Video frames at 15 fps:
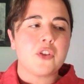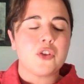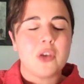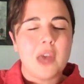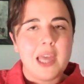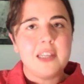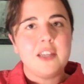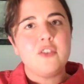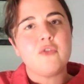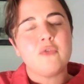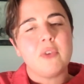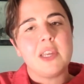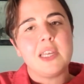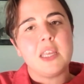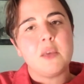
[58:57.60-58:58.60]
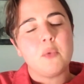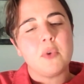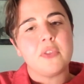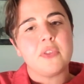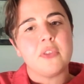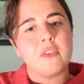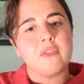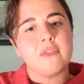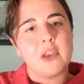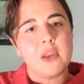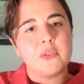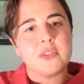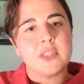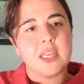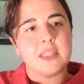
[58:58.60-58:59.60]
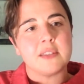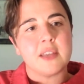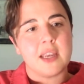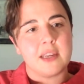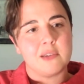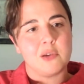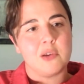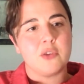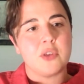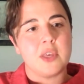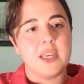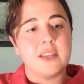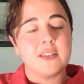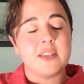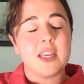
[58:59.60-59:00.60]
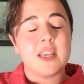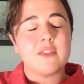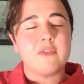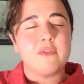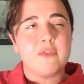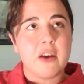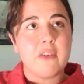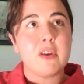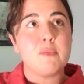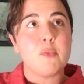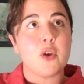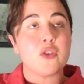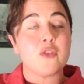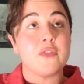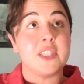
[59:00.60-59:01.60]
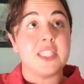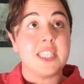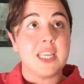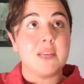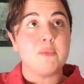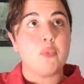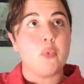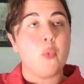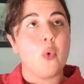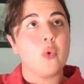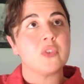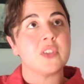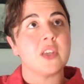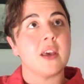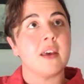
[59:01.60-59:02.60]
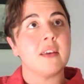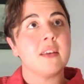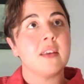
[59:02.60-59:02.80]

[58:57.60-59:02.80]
challenge really with the floating technology is it is very much for deep water.